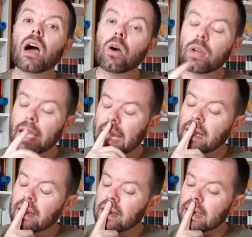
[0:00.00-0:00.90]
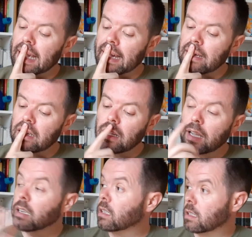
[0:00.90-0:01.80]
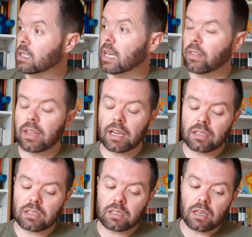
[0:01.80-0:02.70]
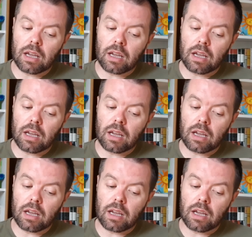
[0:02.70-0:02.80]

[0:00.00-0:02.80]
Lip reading: okay, yeah, I can understand that.